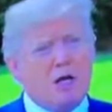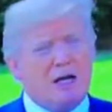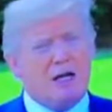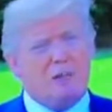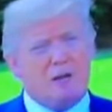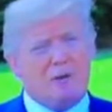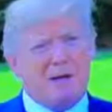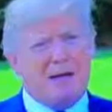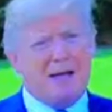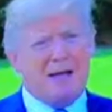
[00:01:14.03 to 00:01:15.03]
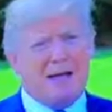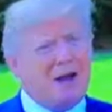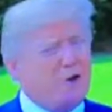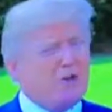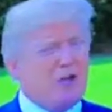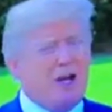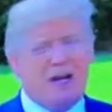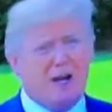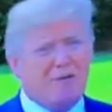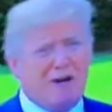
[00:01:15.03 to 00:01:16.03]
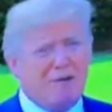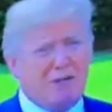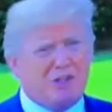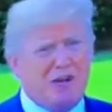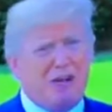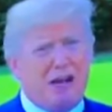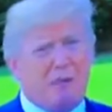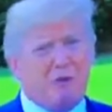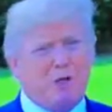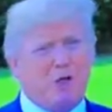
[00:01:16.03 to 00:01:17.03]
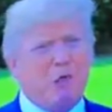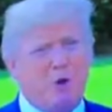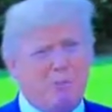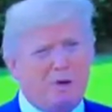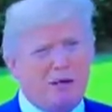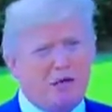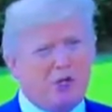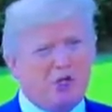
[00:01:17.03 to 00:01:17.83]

It'll be a beginning. I don't say, and I've never said it happens in one meeting.